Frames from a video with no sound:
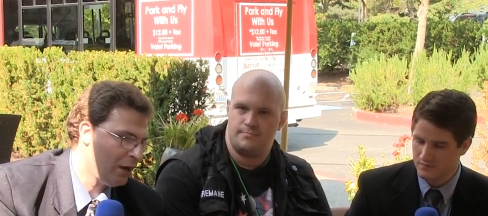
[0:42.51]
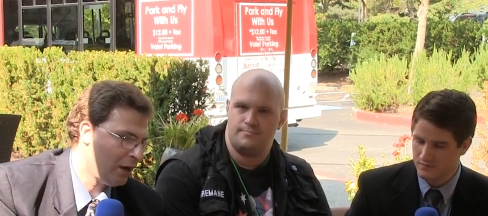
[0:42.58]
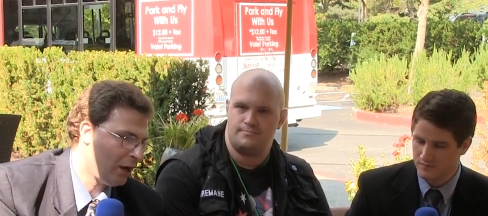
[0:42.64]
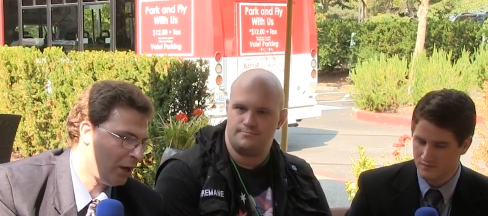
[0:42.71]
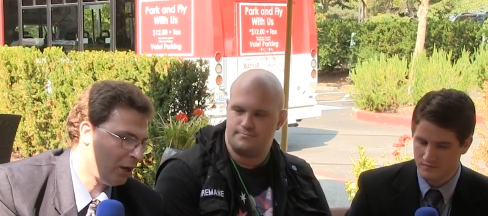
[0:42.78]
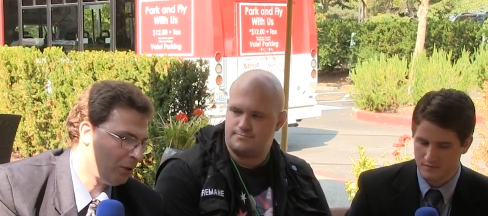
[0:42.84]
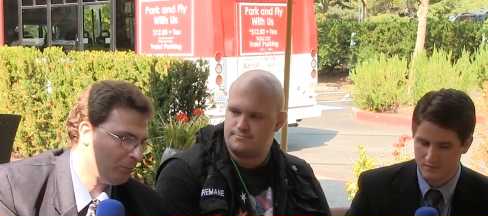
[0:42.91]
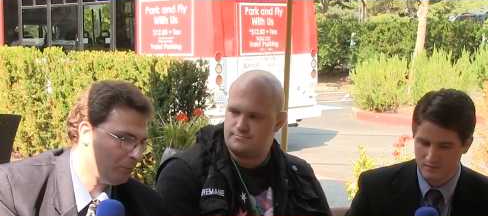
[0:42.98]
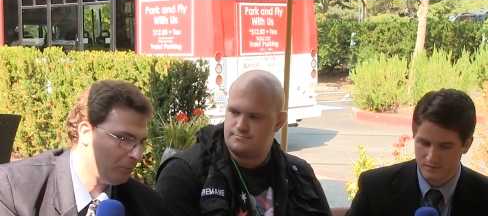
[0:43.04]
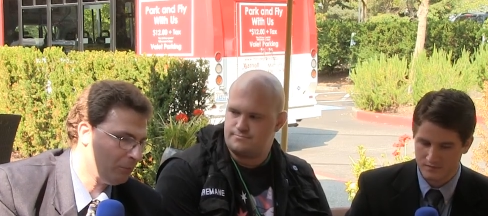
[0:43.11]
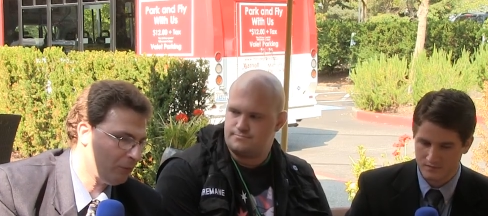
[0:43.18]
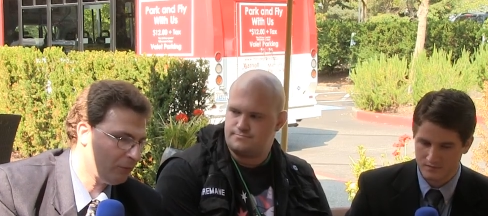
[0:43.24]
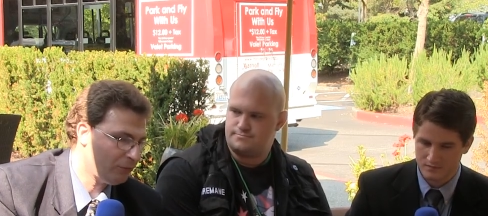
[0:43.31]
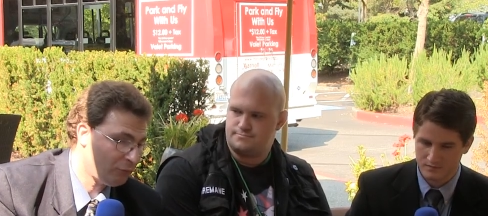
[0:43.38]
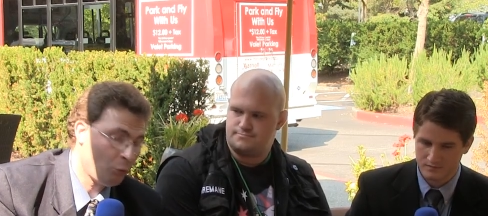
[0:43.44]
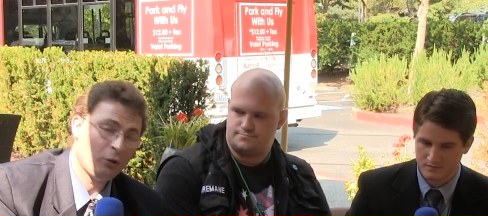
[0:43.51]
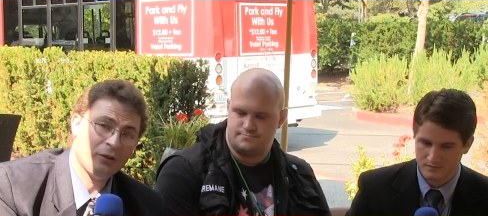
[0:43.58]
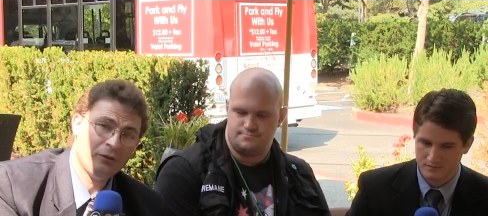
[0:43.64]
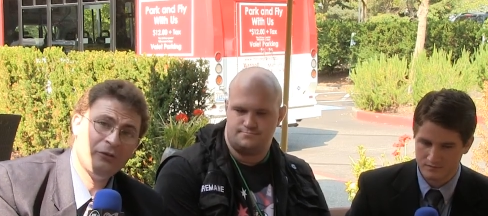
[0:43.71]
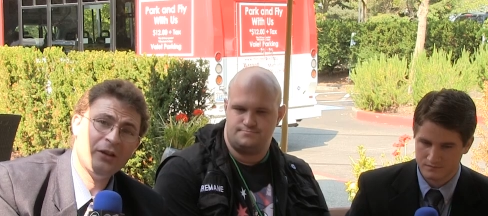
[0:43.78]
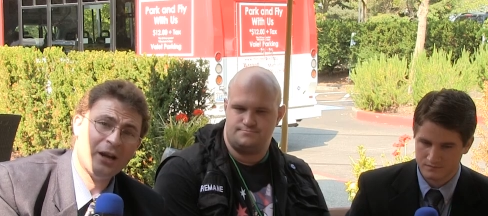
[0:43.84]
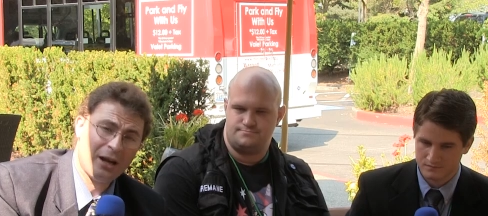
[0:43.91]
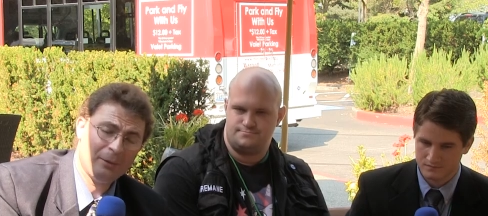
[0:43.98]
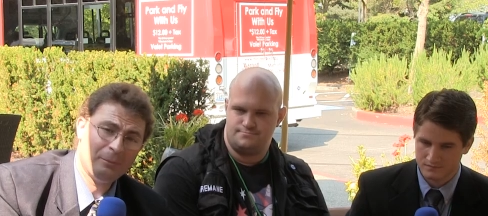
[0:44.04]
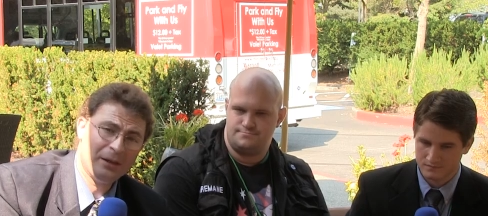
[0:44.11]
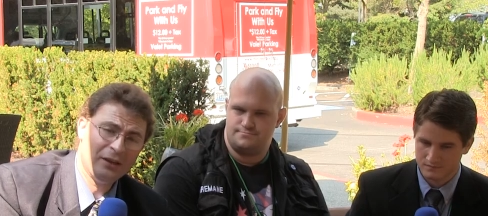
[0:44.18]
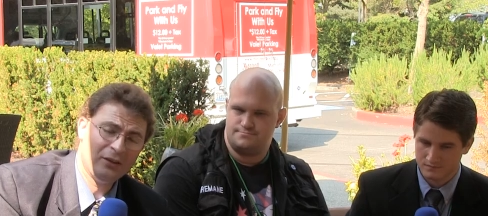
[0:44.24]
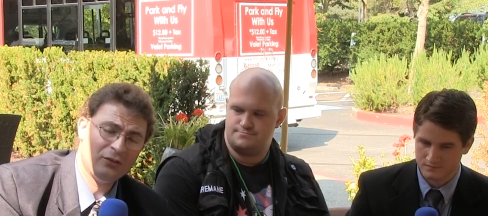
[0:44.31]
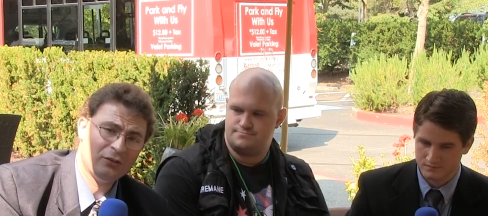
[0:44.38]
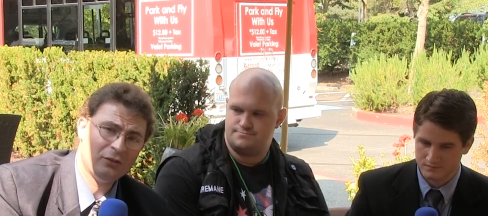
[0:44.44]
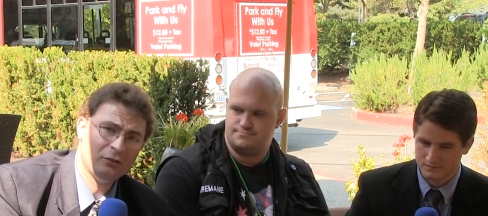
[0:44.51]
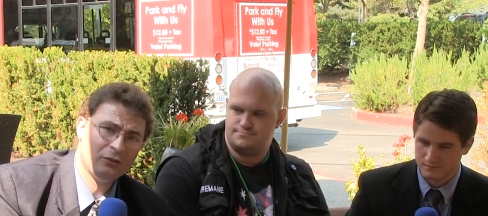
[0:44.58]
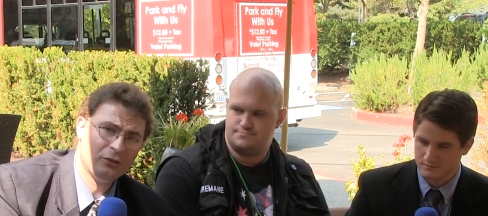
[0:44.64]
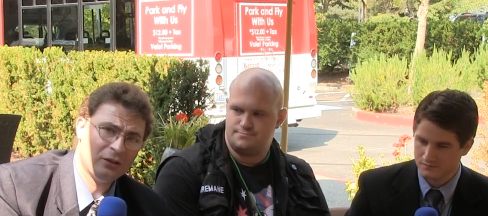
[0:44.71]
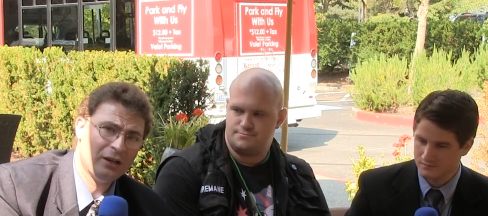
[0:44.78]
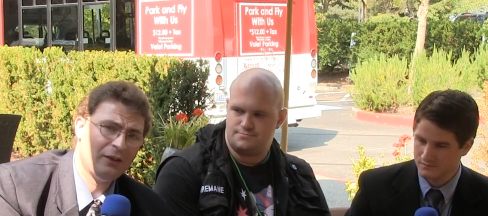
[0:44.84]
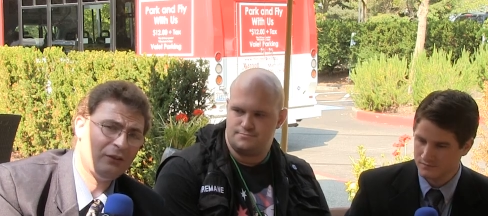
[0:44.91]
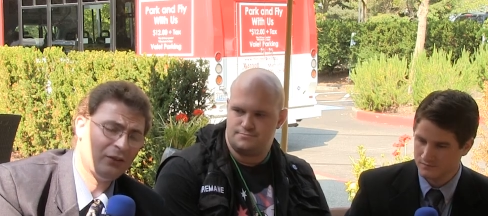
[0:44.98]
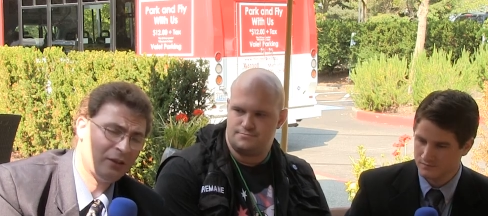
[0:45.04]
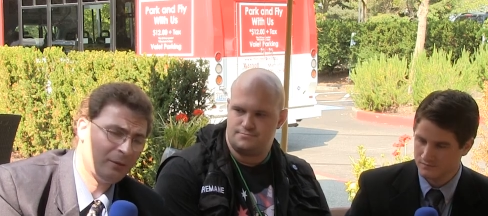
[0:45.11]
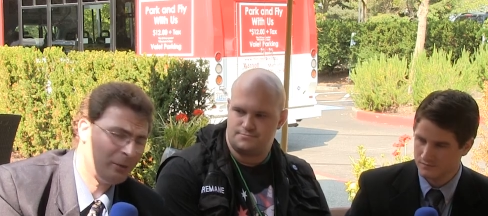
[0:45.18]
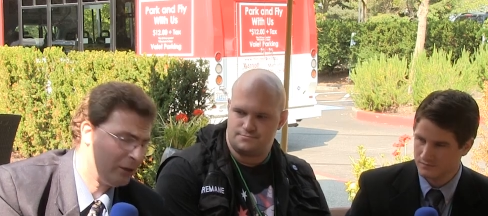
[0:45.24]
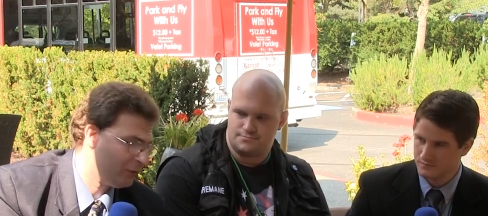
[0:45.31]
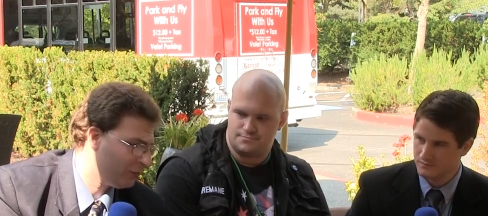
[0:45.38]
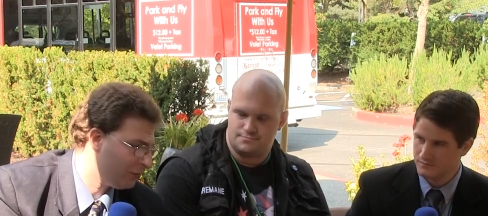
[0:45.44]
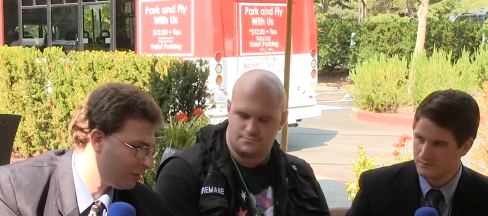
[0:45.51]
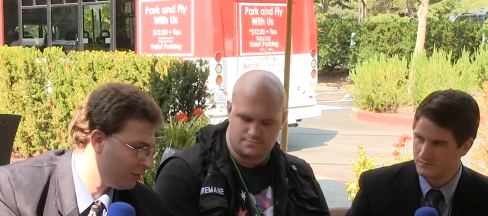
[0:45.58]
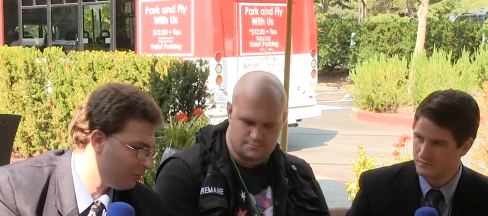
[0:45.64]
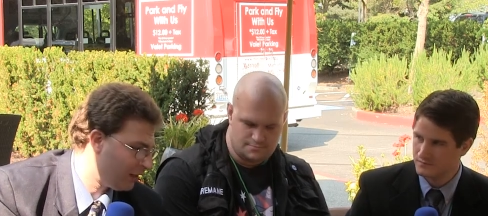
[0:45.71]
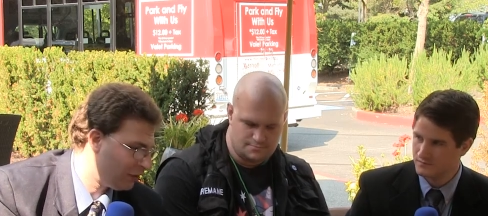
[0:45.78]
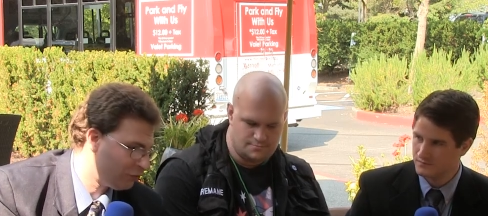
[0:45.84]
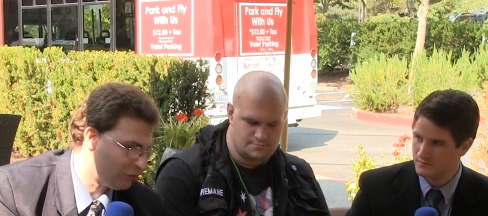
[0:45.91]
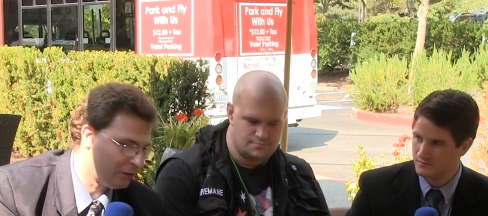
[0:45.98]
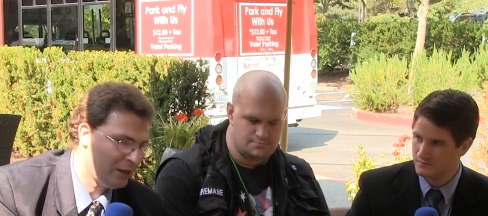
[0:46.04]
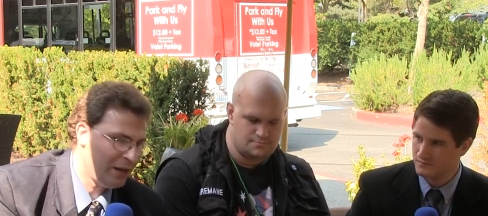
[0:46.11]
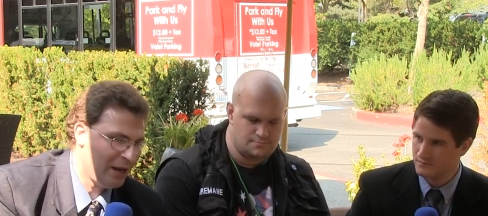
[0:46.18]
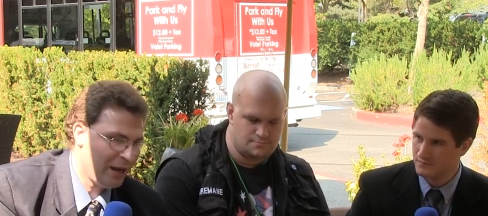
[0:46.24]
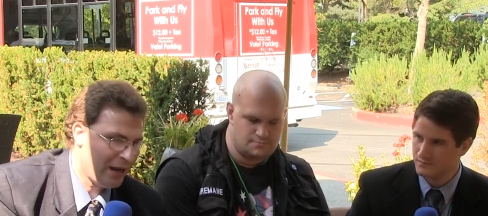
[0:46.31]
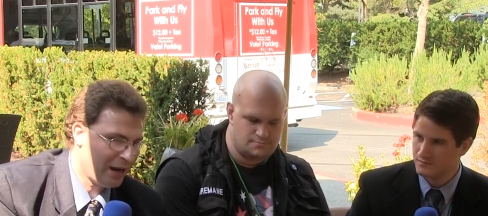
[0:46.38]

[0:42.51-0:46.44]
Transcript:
Speaker 1: um, for the VIPs to, to give to them here at the convention.